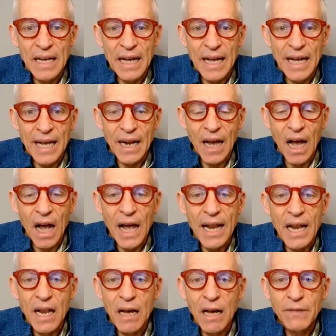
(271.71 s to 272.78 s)
And I
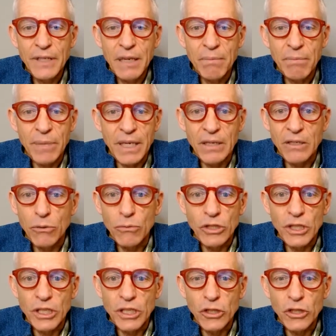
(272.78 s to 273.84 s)
loved it because it was
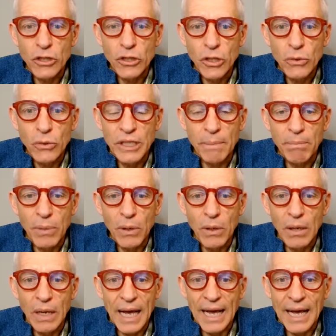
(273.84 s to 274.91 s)
just so
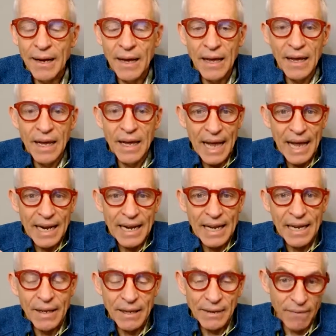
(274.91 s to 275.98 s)
simple. And
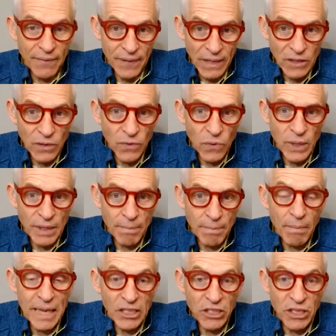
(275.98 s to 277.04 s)
first of all, it
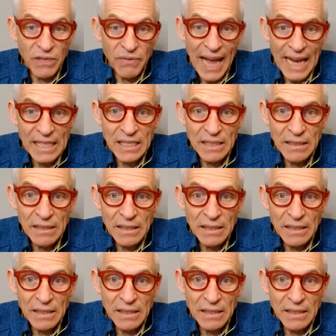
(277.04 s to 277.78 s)
mentions facts.